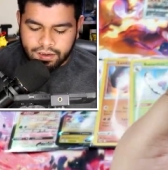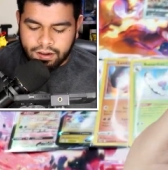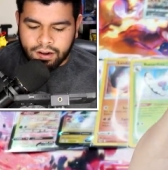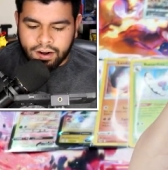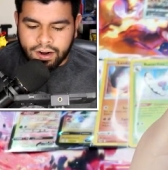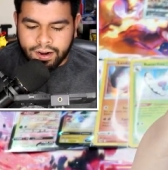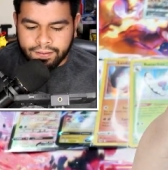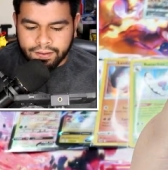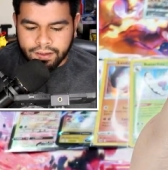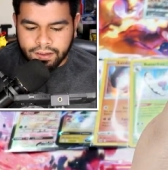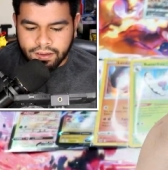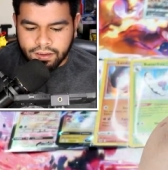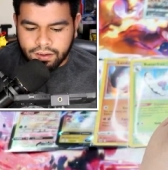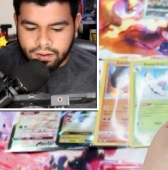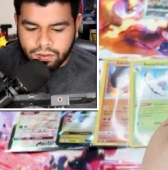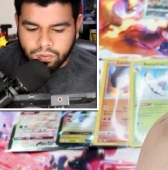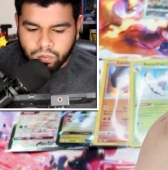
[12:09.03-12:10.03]
All right.
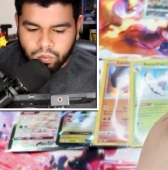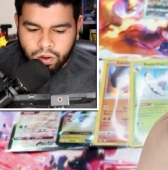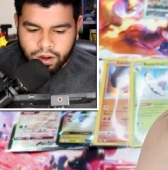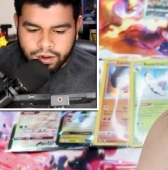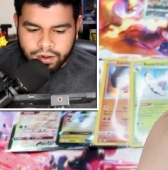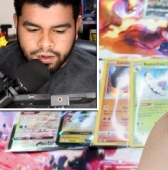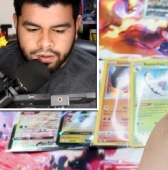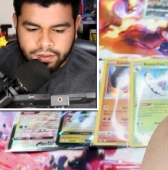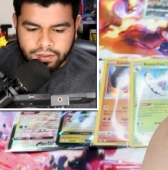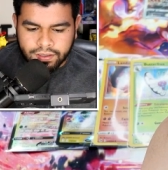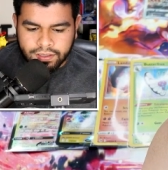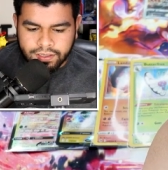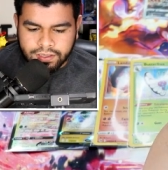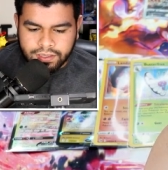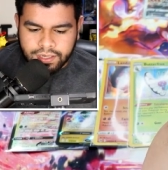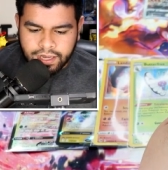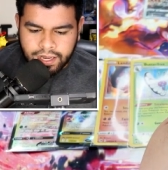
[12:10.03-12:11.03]
Water,
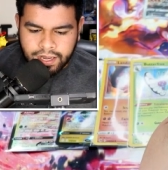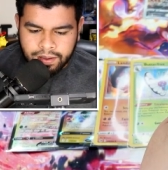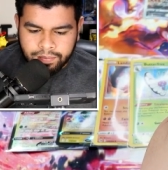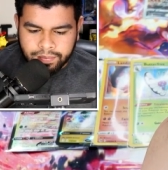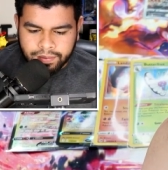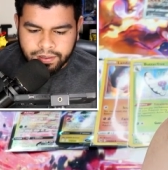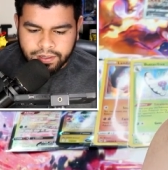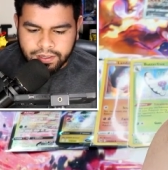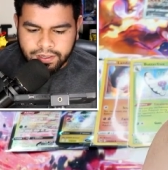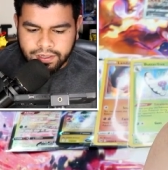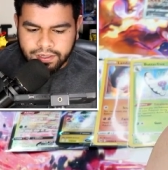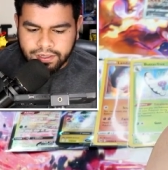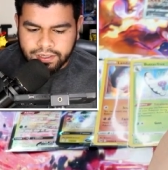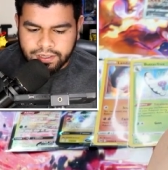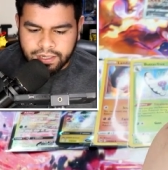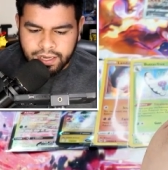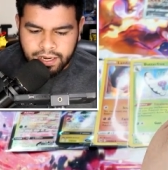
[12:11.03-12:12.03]
Team,
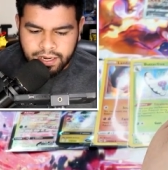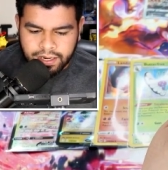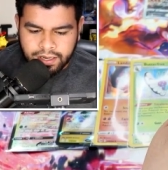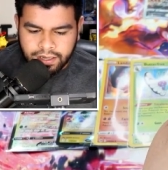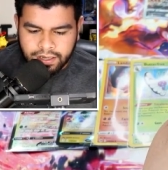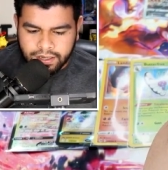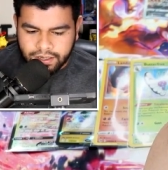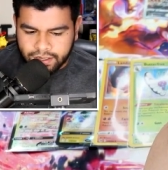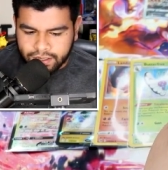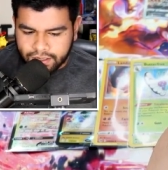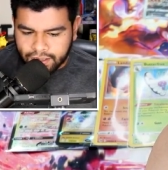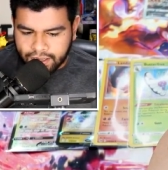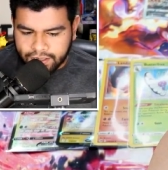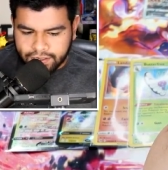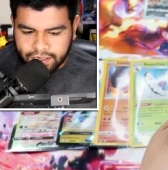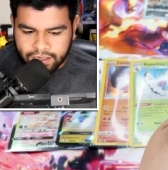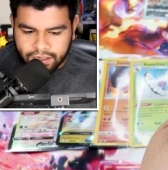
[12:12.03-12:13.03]
Sin,
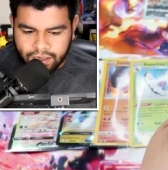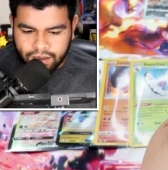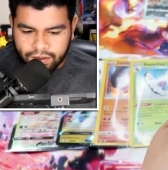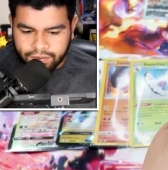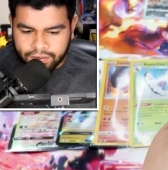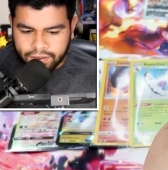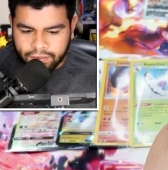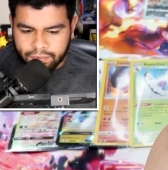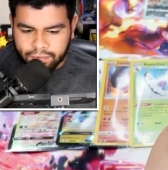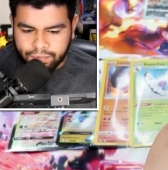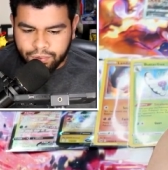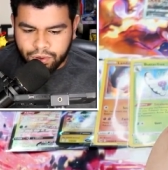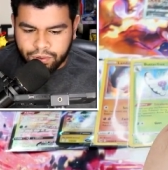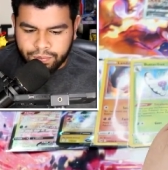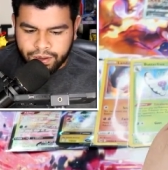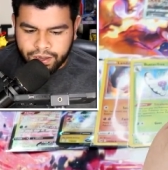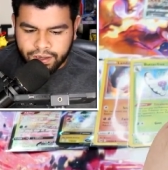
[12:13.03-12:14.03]
Cleansing Gloves,
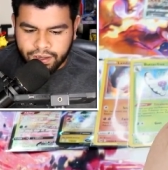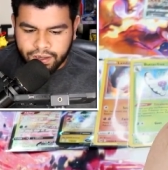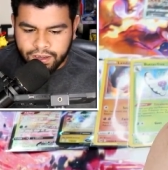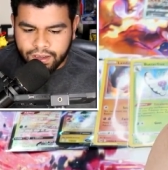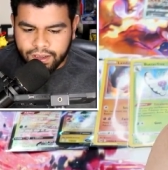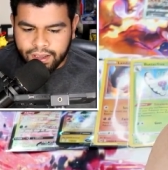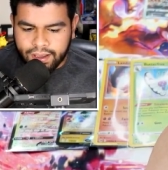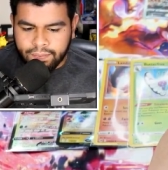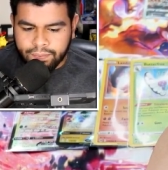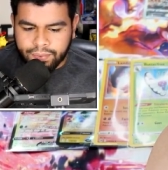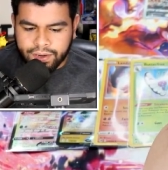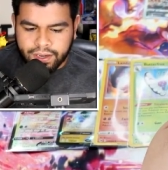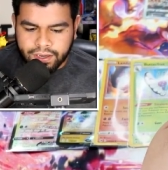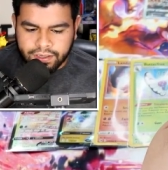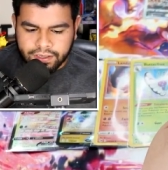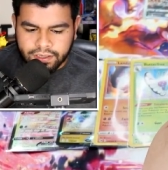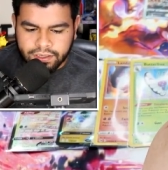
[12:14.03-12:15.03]
Burmy,
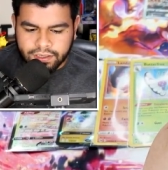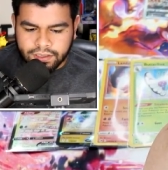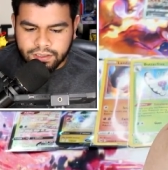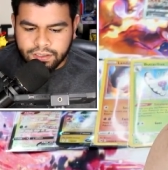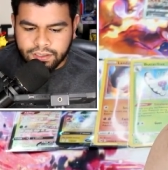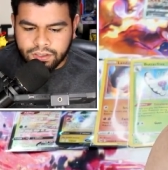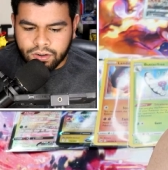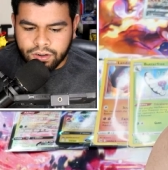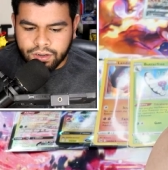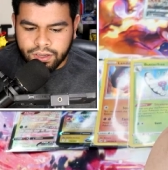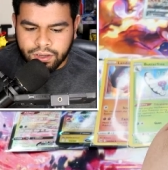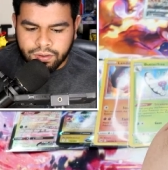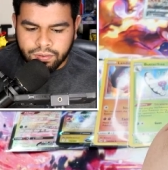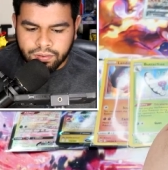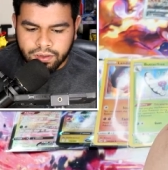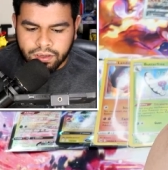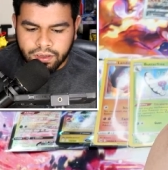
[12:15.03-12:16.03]
Impident,
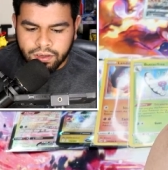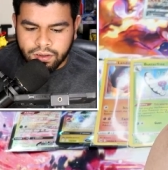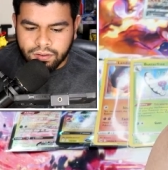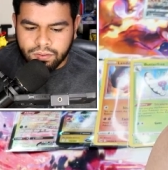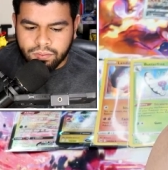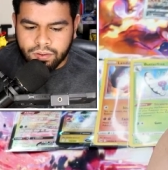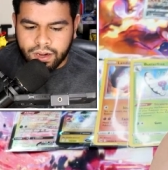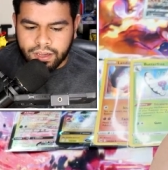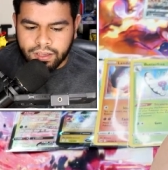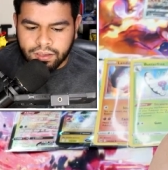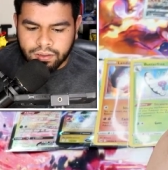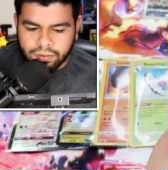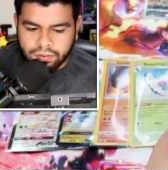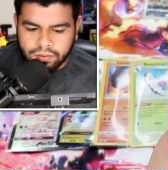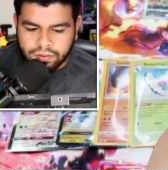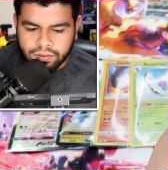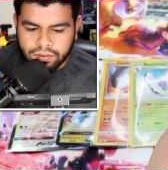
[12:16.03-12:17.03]
Staryu,
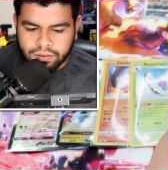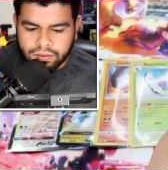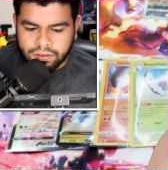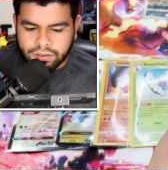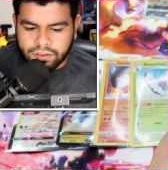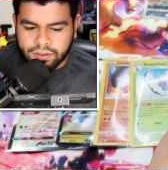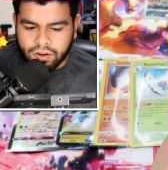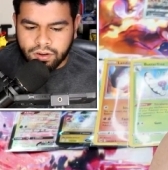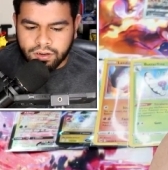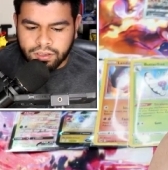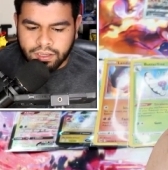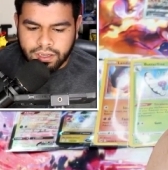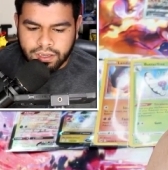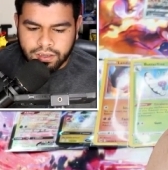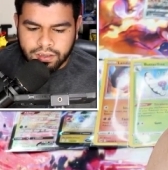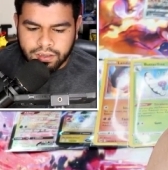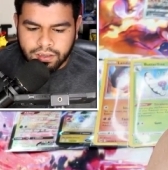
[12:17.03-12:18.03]
Rylou,
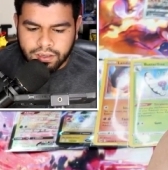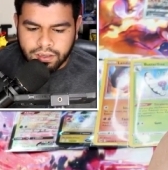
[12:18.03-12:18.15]
Starly,